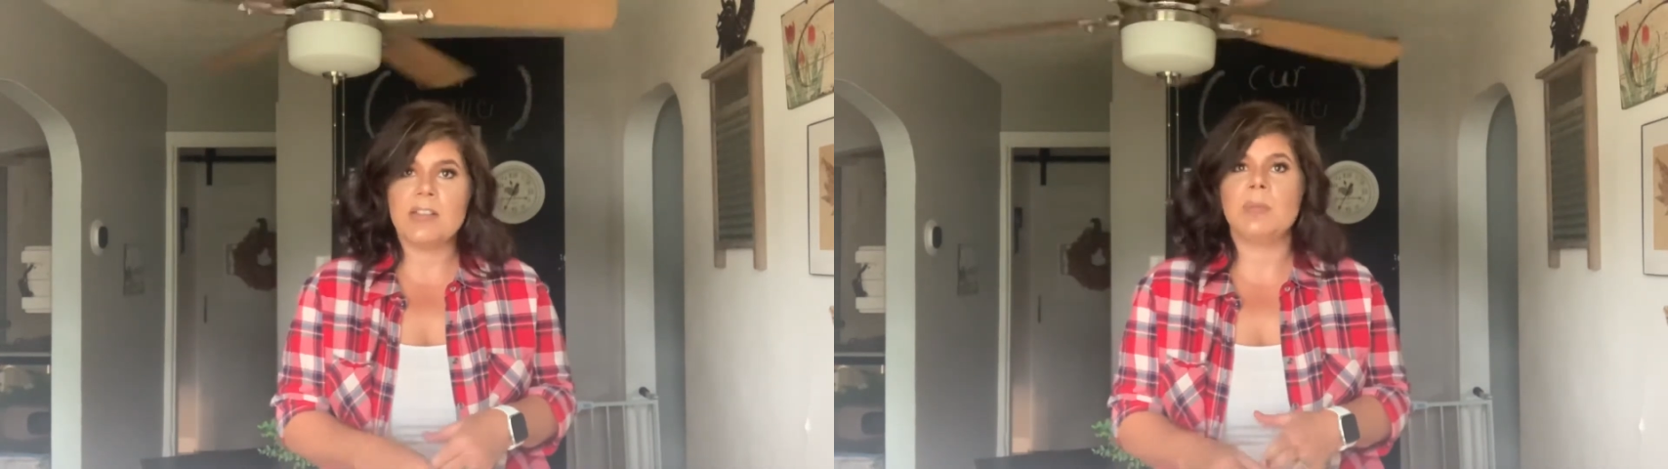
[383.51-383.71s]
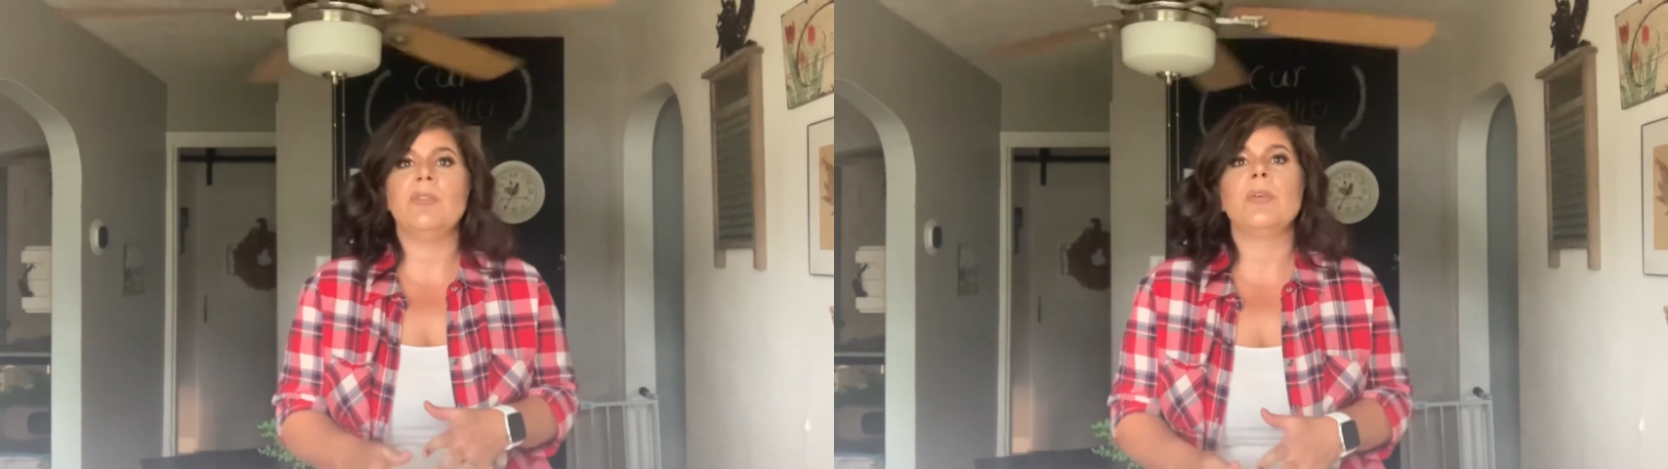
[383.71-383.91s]

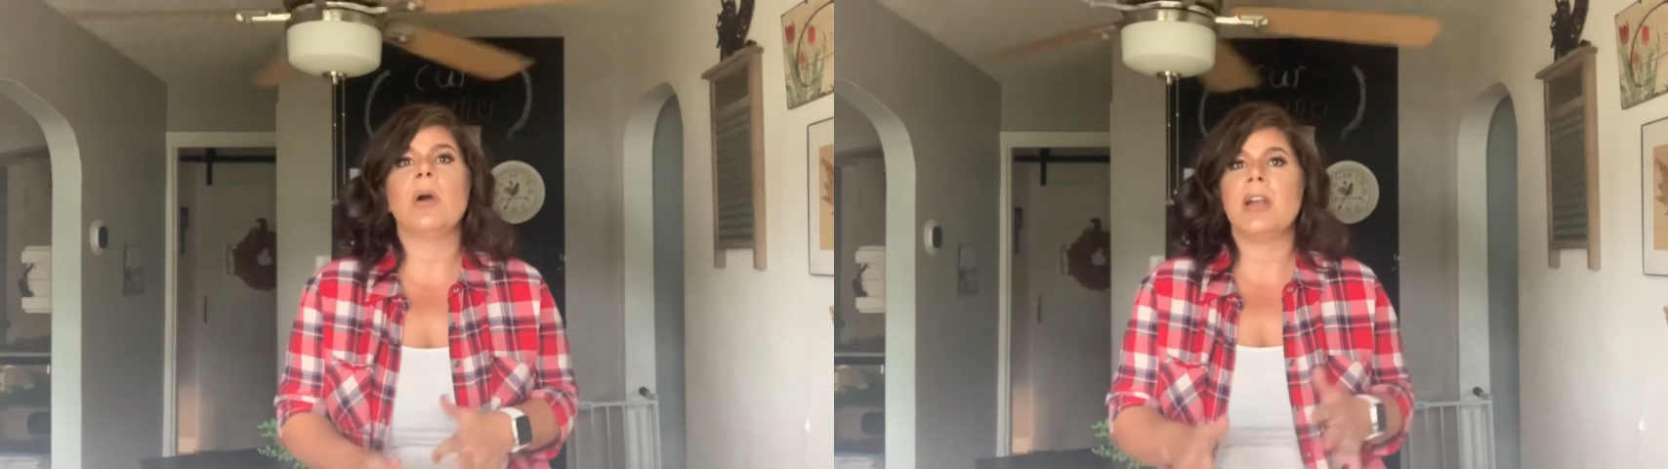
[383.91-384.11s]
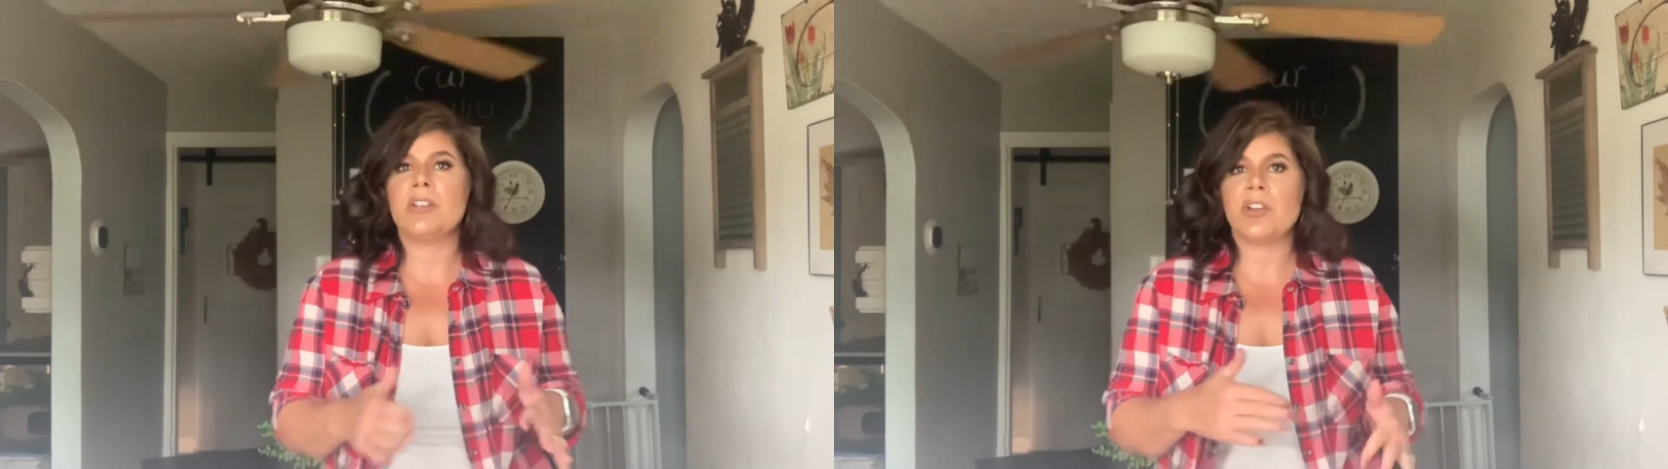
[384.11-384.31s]
before
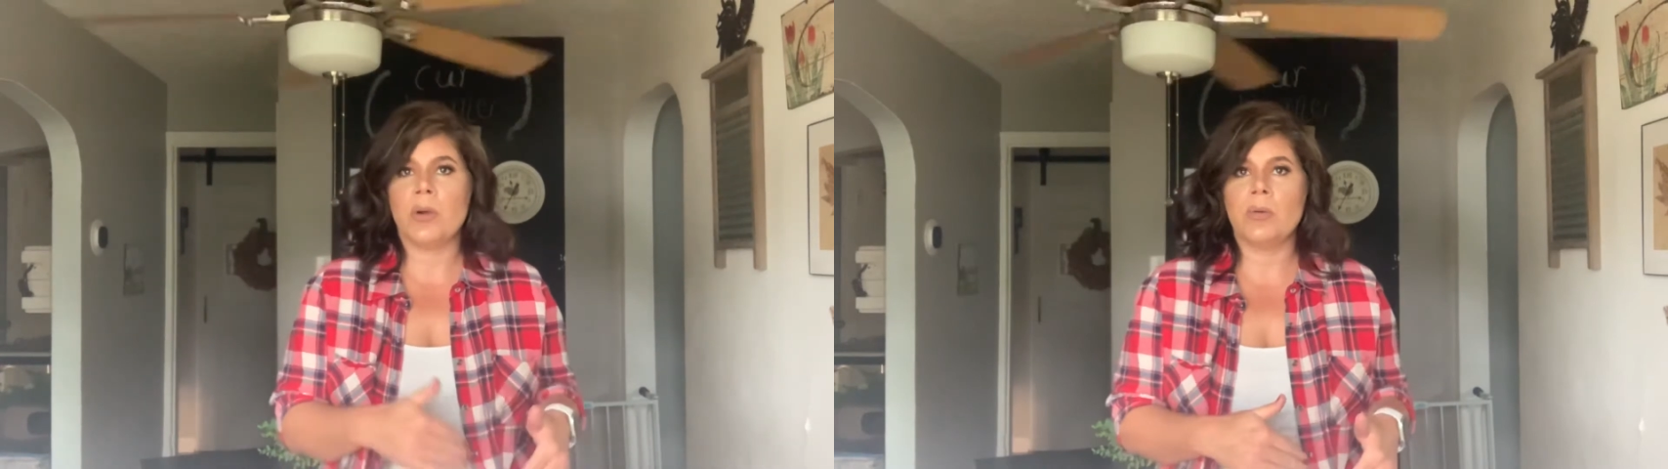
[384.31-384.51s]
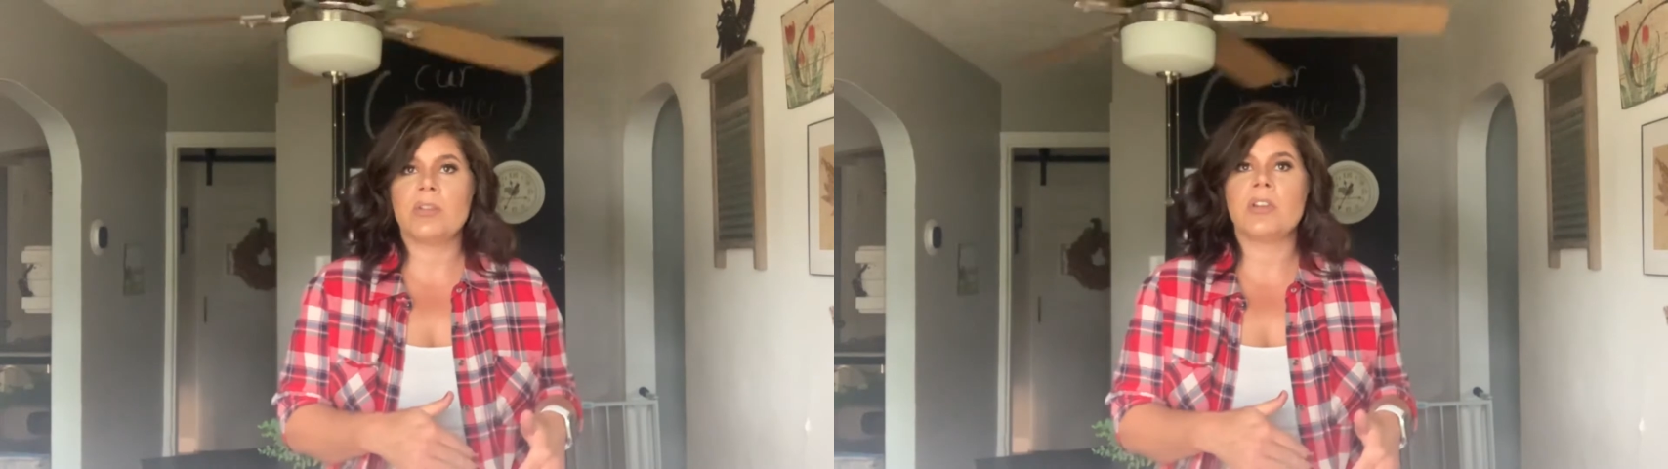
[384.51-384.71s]
I
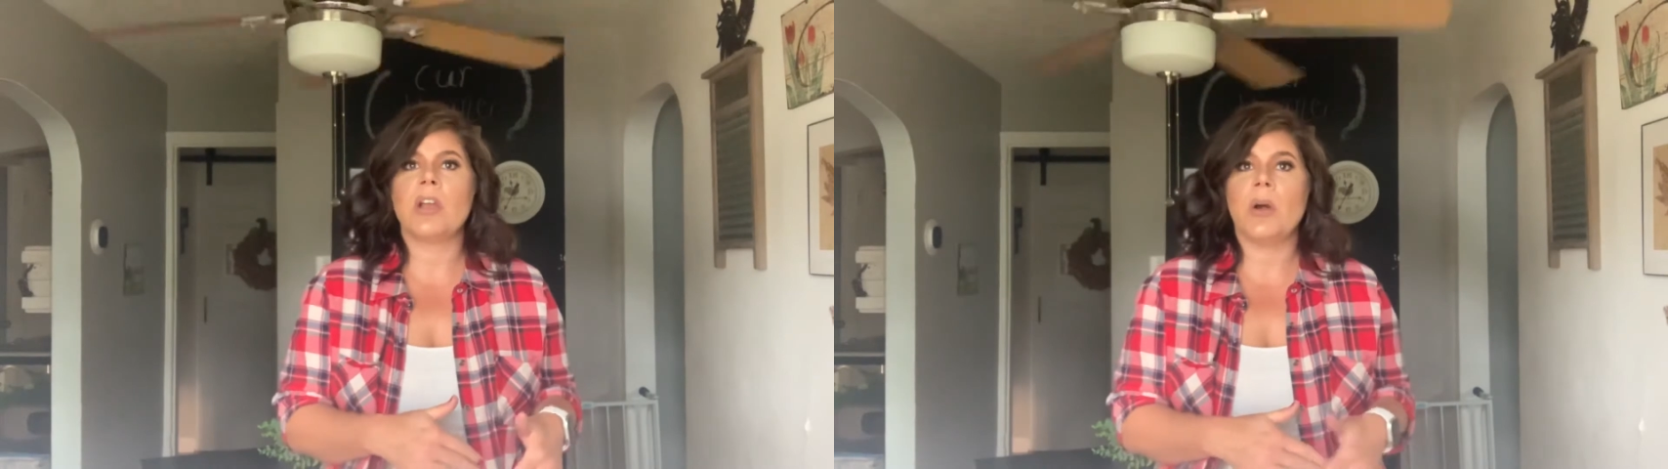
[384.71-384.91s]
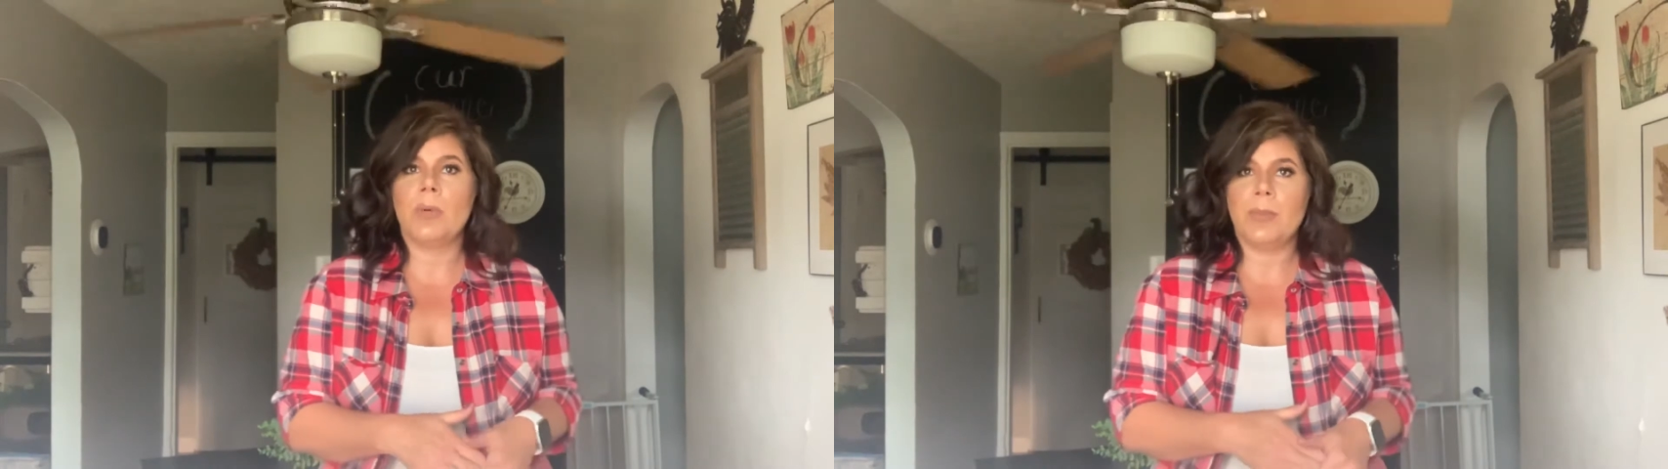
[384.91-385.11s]
chose to
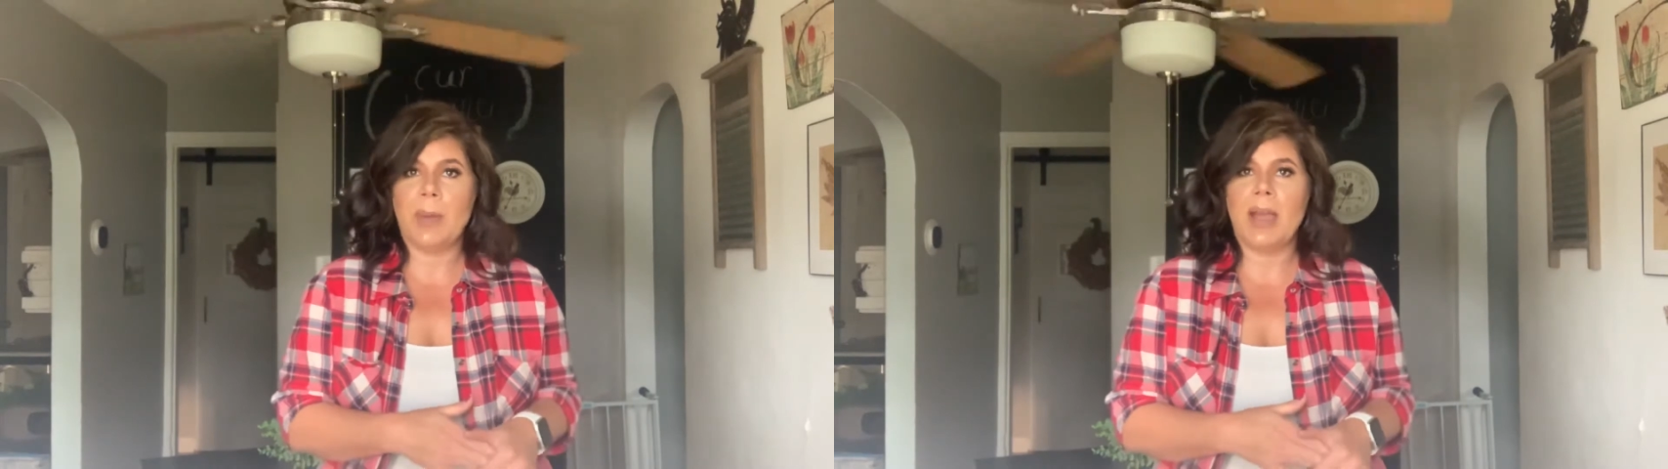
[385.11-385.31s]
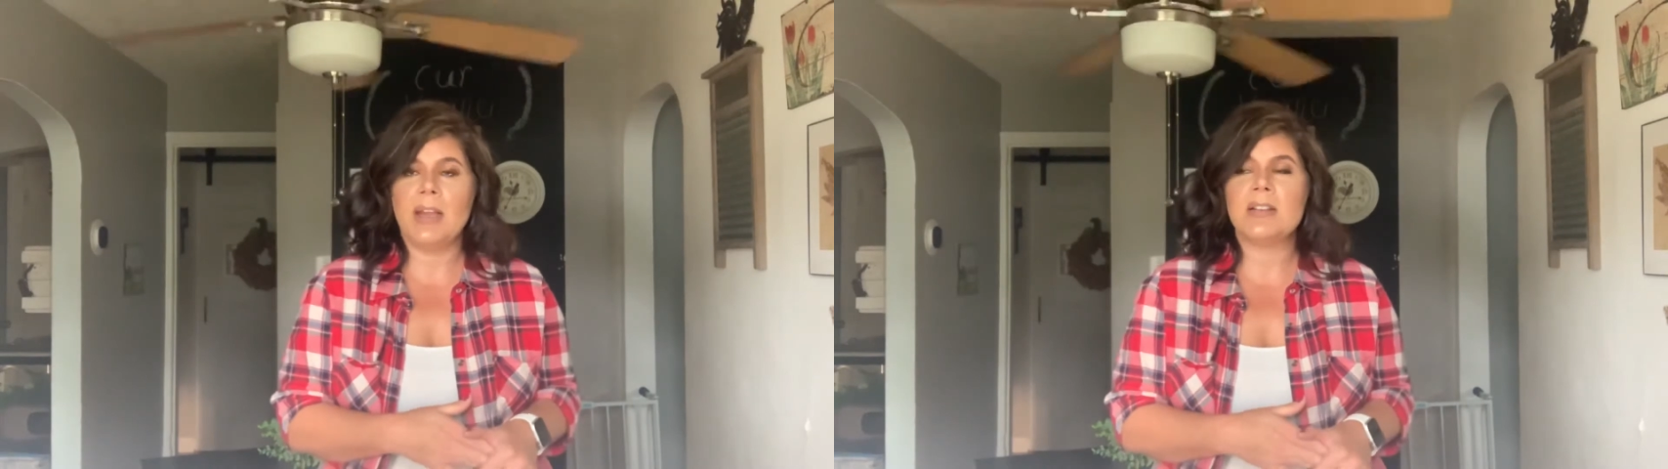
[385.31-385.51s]
go with
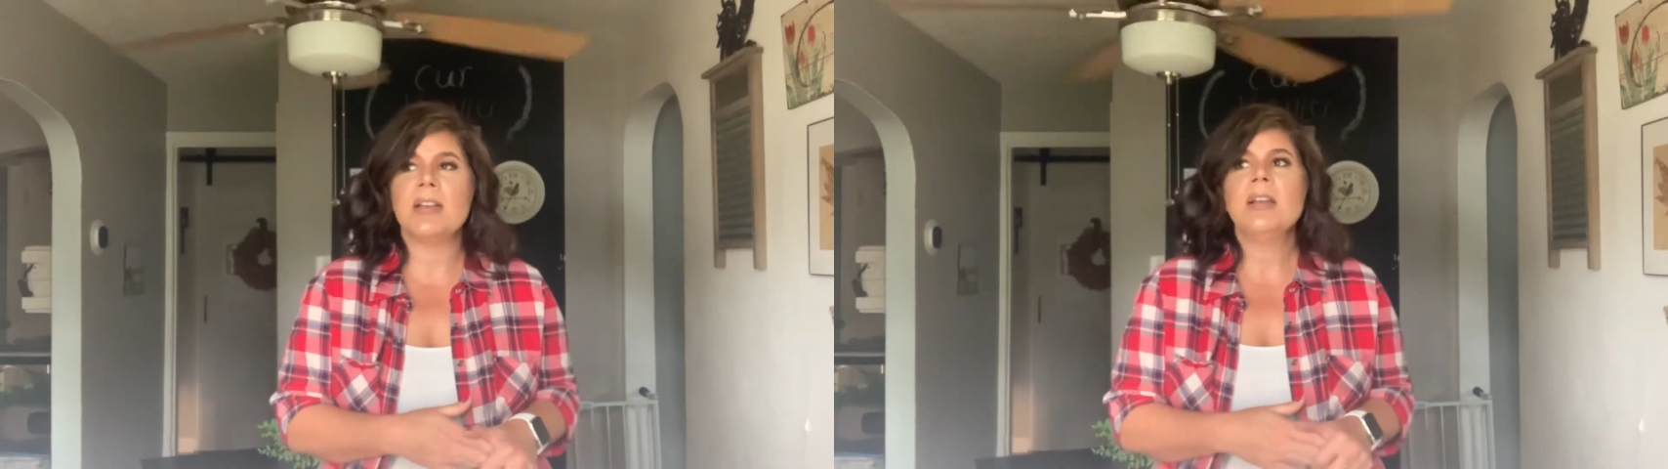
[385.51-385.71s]
Byte,